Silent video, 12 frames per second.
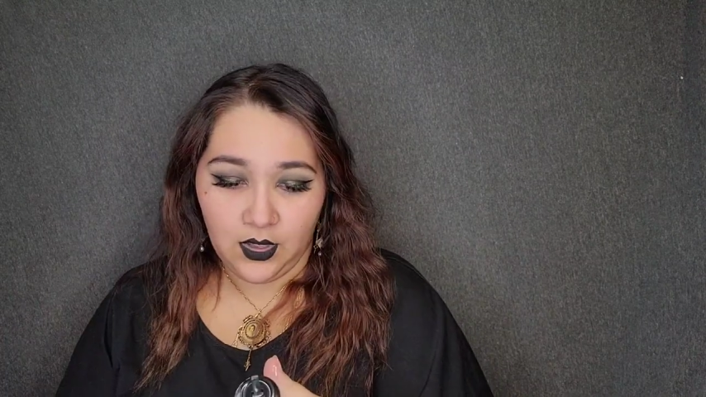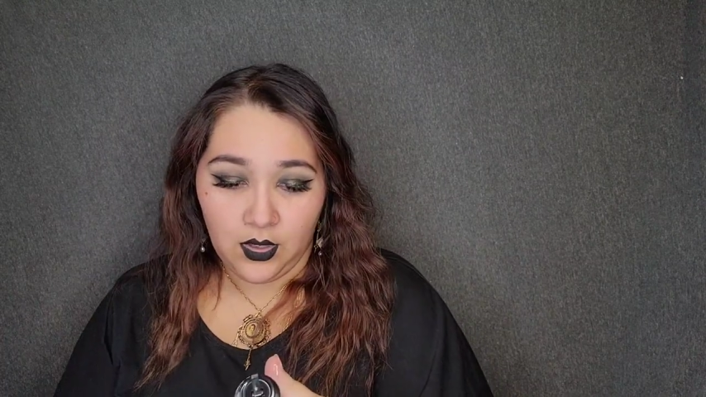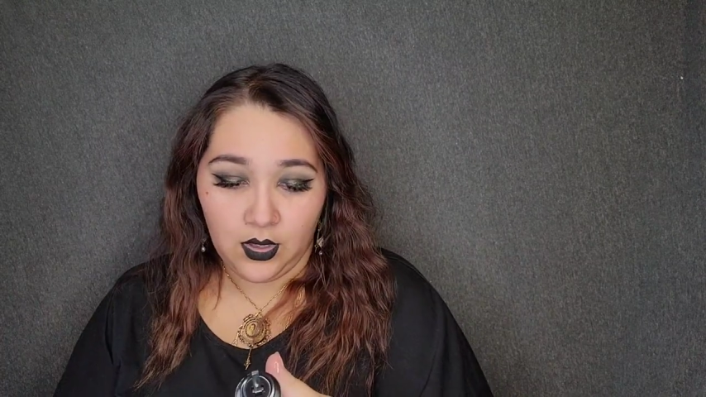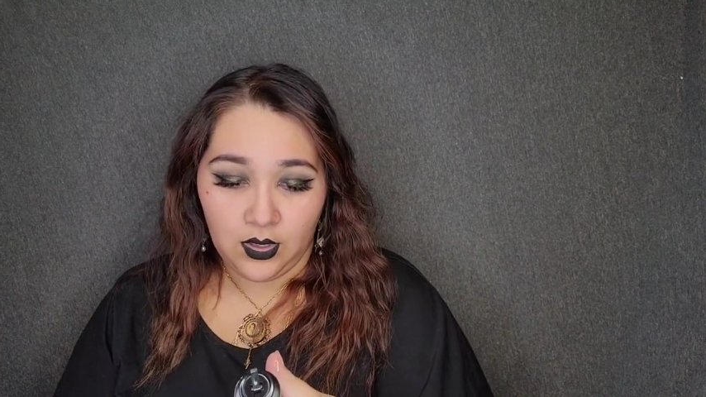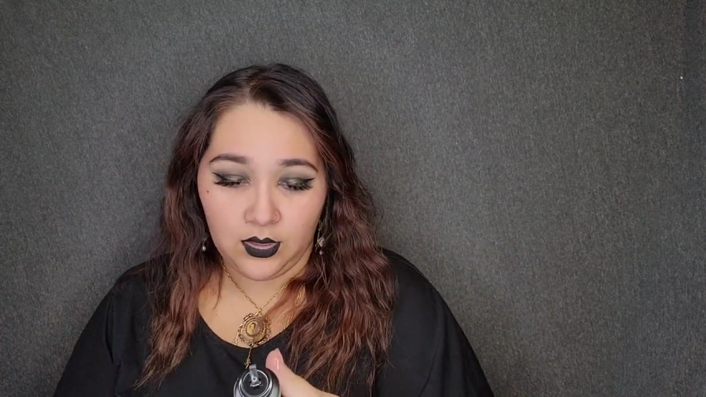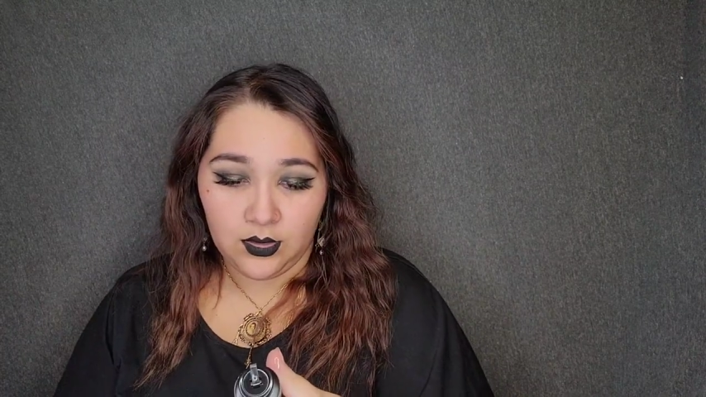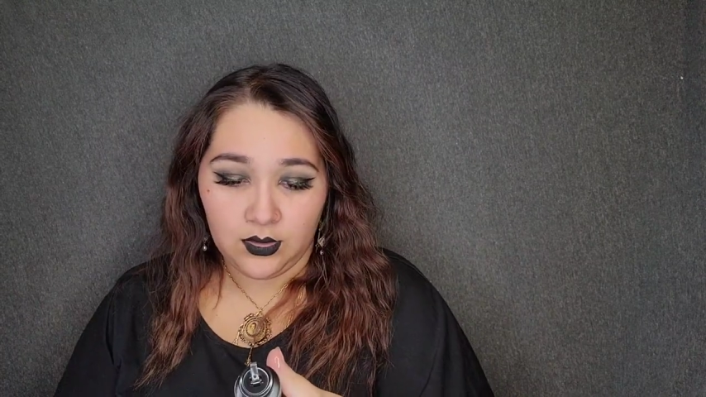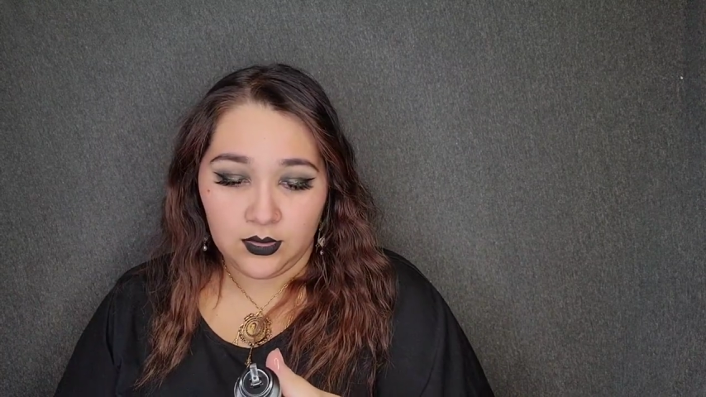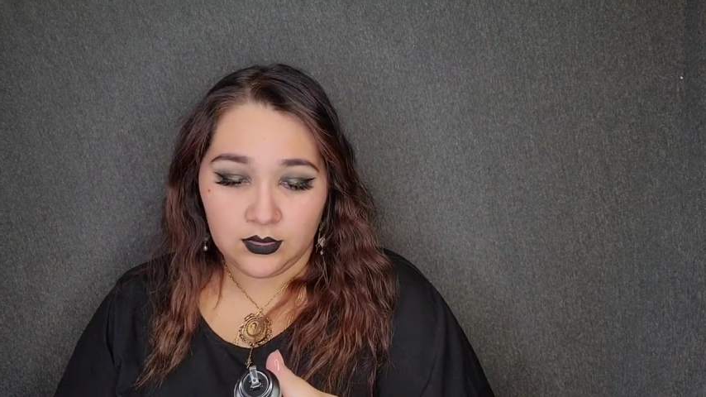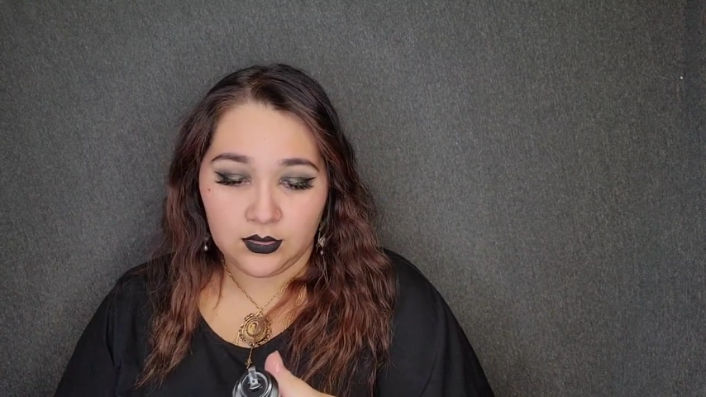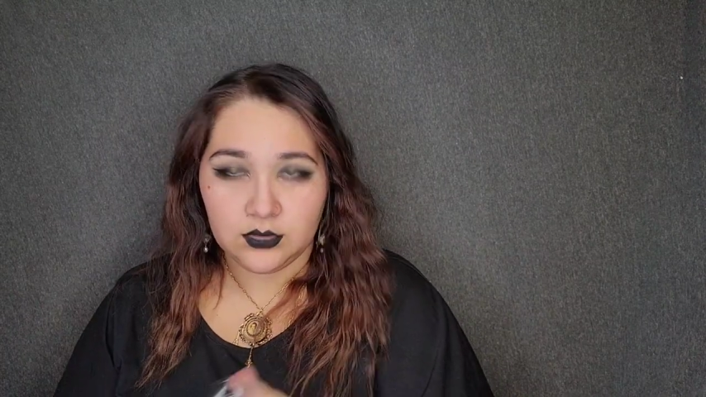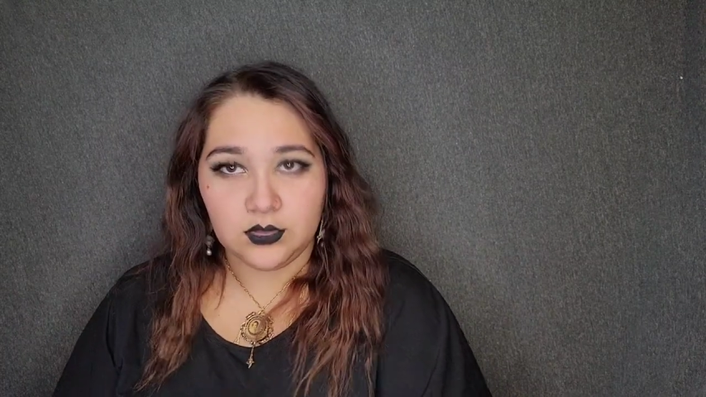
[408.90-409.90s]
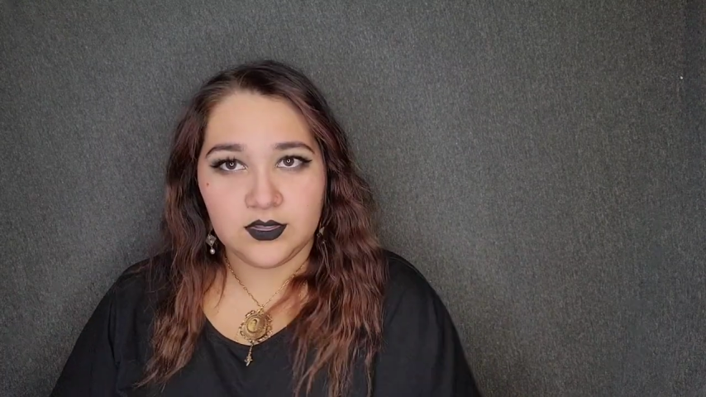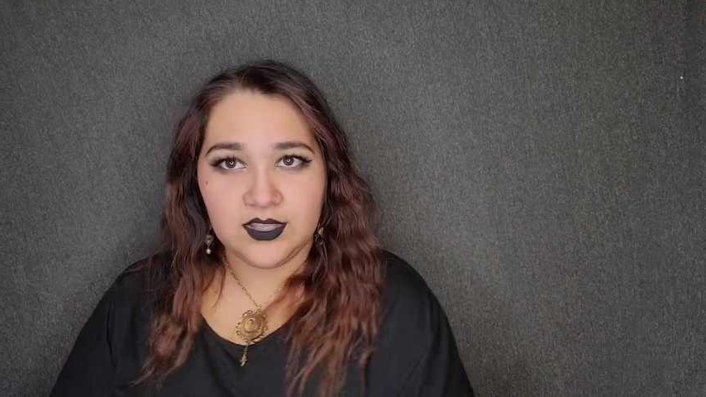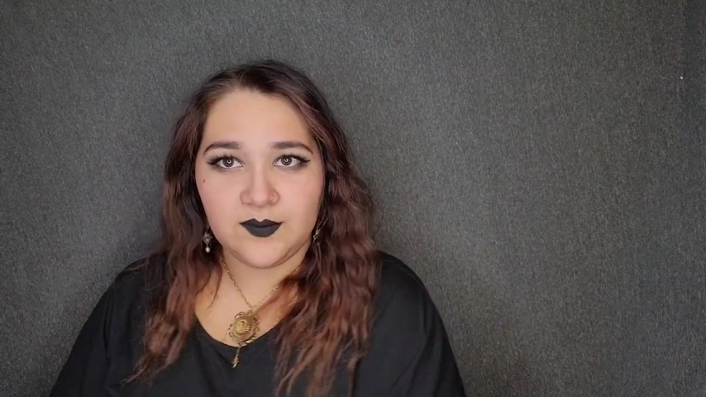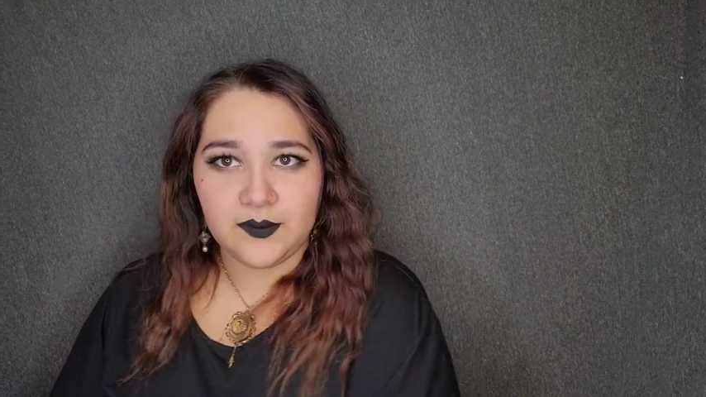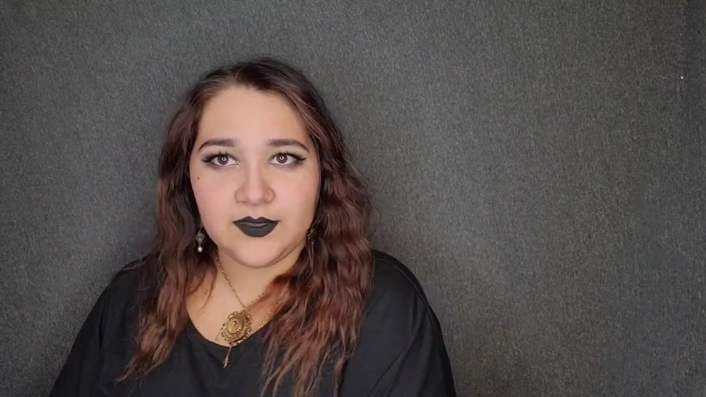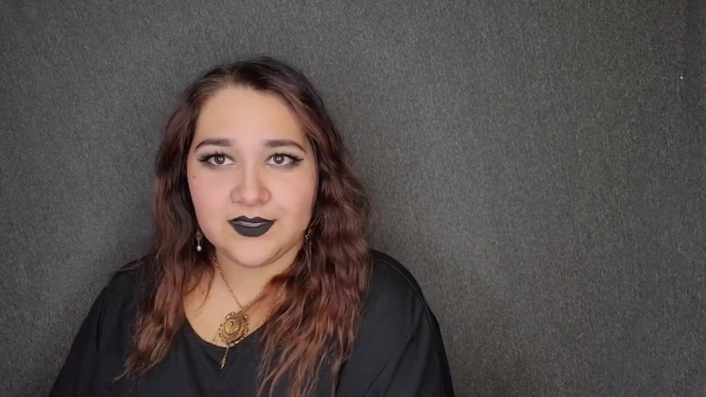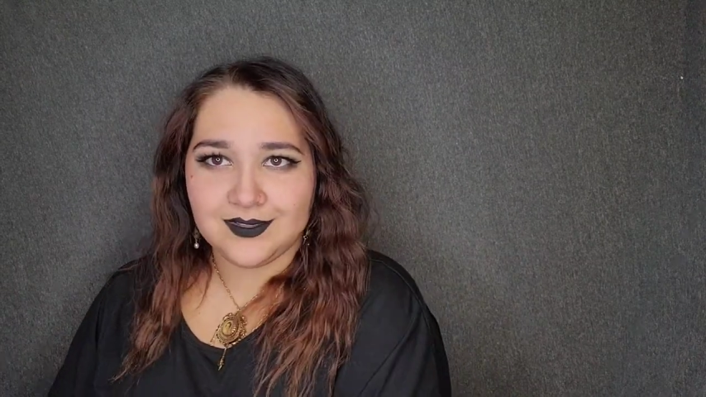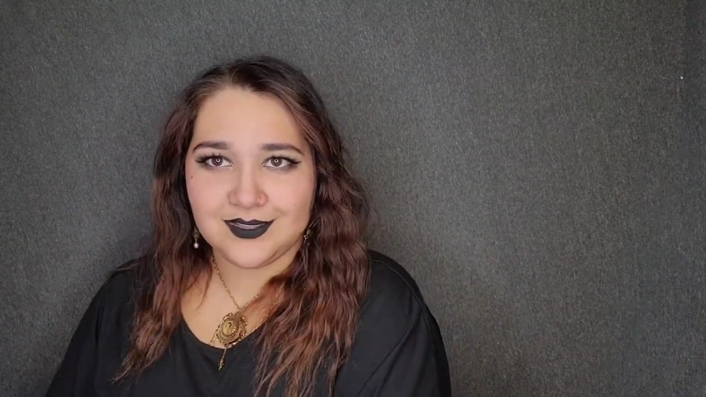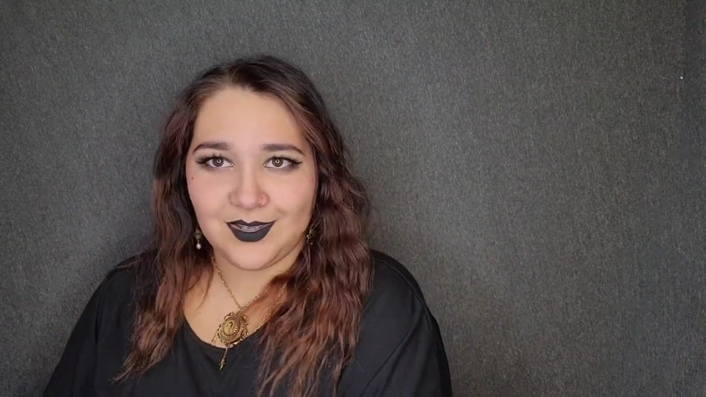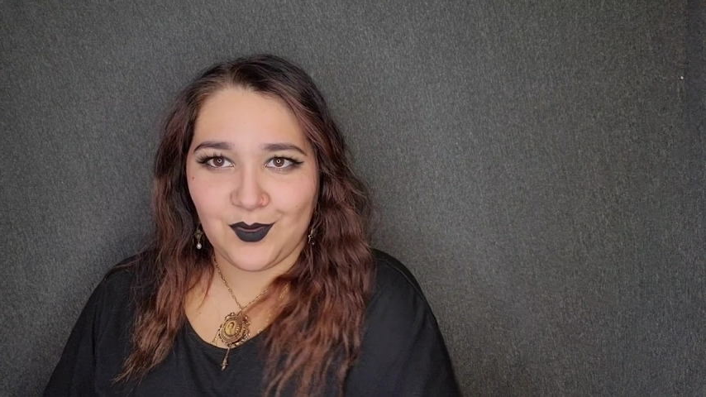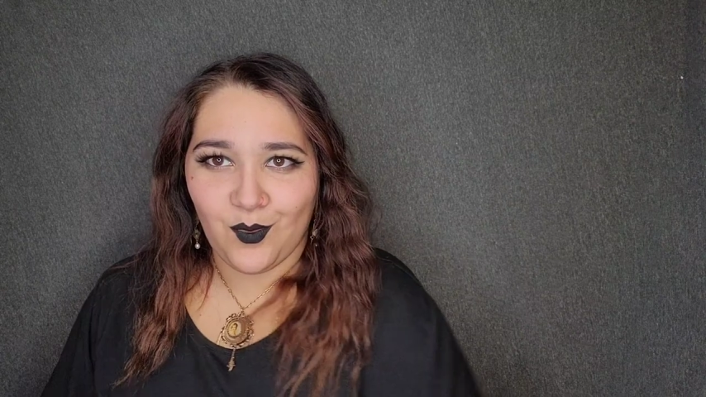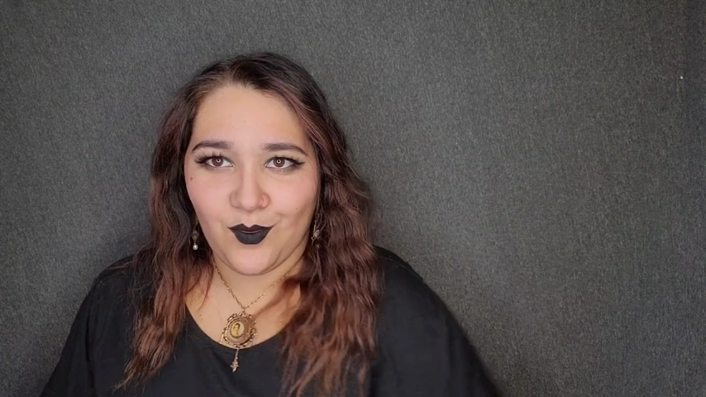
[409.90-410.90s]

Do you think maybe this is like